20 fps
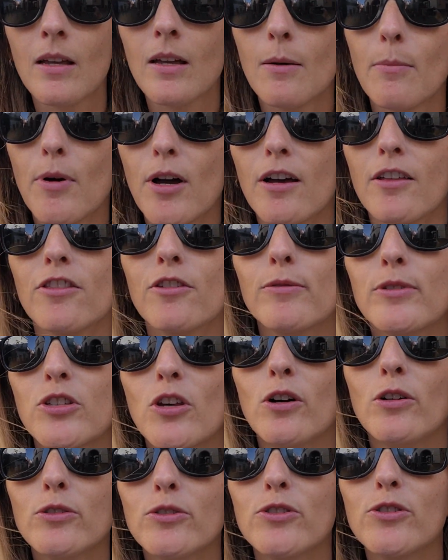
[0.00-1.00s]
But there was
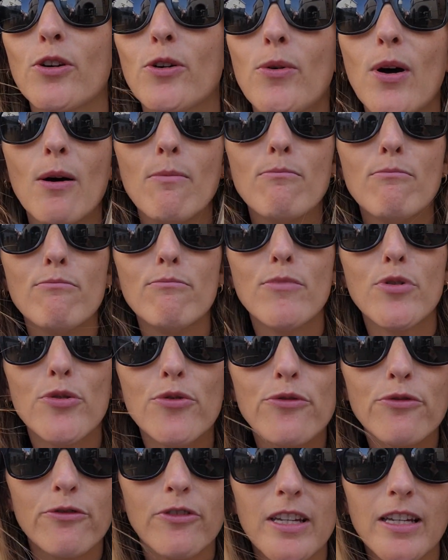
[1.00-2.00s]
also a
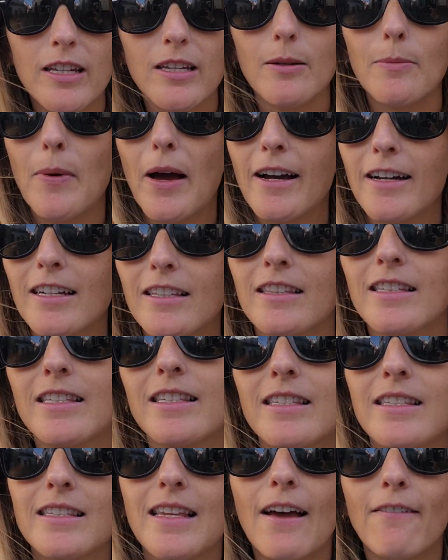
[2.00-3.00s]
movie back in the
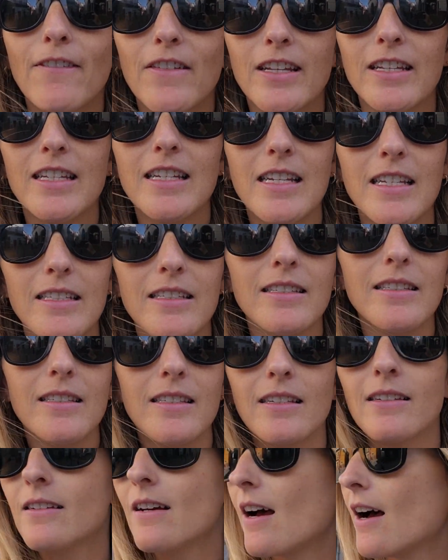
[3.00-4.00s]
70s
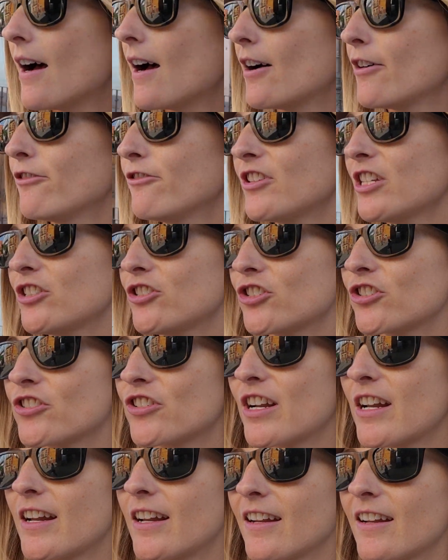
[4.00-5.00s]

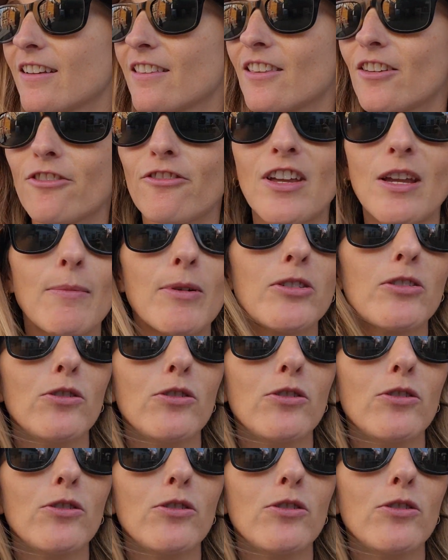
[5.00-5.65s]
featuring the famous